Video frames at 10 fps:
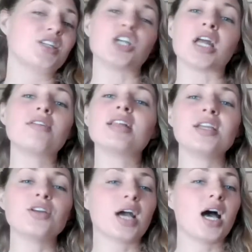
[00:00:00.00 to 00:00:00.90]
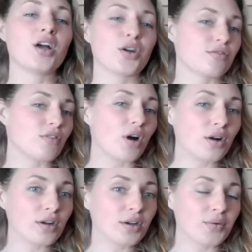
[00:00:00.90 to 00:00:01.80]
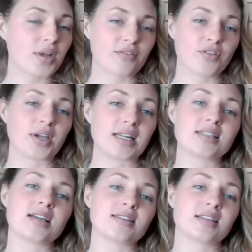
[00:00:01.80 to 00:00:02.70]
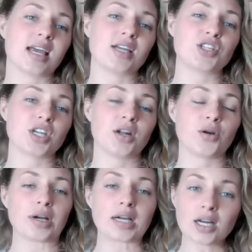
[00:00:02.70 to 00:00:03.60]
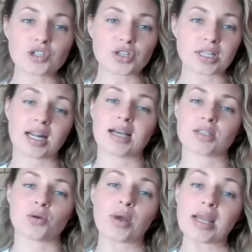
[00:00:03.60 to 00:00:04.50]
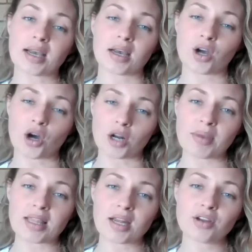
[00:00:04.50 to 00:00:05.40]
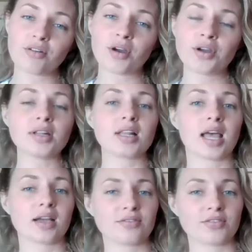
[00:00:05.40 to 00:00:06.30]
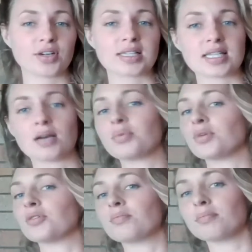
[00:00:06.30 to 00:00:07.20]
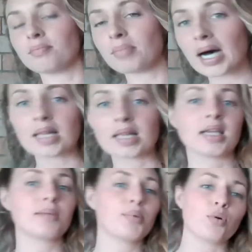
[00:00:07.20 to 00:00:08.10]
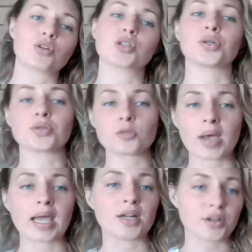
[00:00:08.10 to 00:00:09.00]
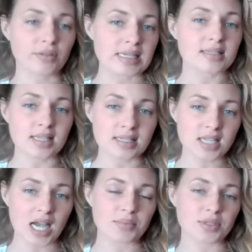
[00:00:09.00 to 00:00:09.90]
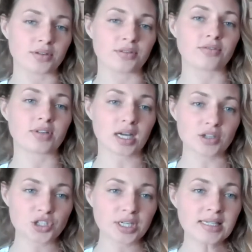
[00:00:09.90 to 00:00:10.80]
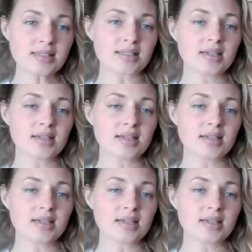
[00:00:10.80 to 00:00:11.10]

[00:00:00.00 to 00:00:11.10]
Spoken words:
Generally, you can't go wrong if you're in a destination or a country that has a weaker economy than your own, like, for example, Bali, Portugal, Spain, Greece, these types of countries.